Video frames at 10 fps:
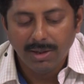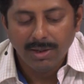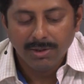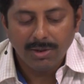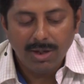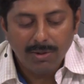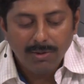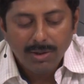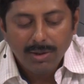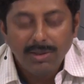So now
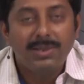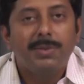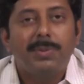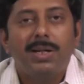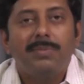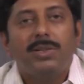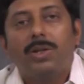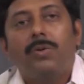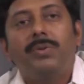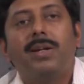this is pretty much
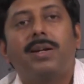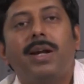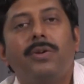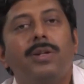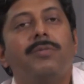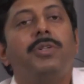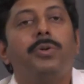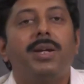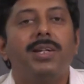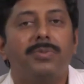how we try to
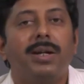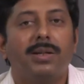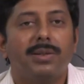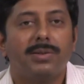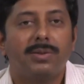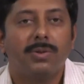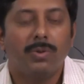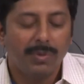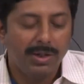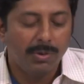visualize vectors. So
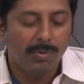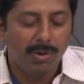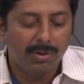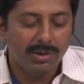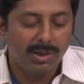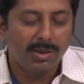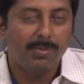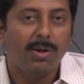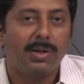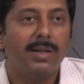when you want to think
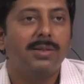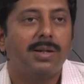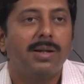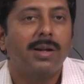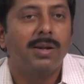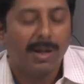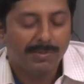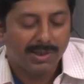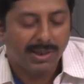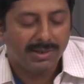about an
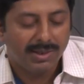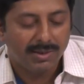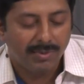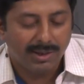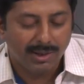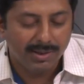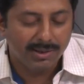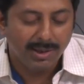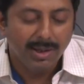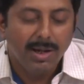abstract sense
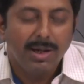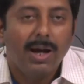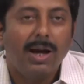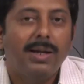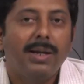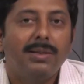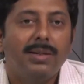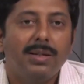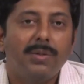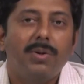vectors, I can
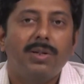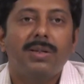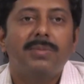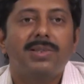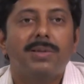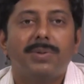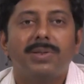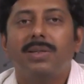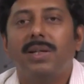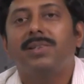think about them as
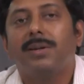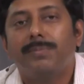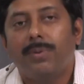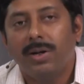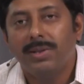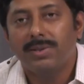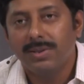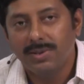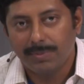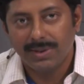representing some points
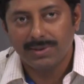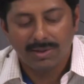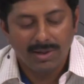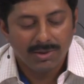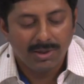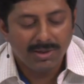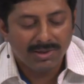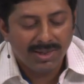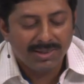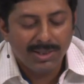in space. So in this
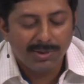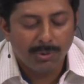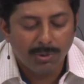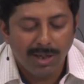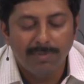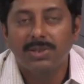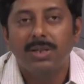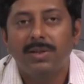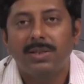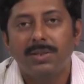case, these are
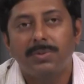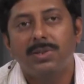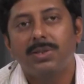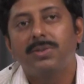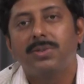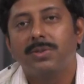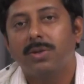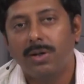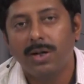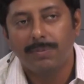two-dimensional vectors because this is an
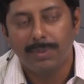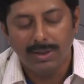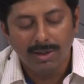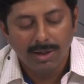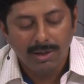ordered pair.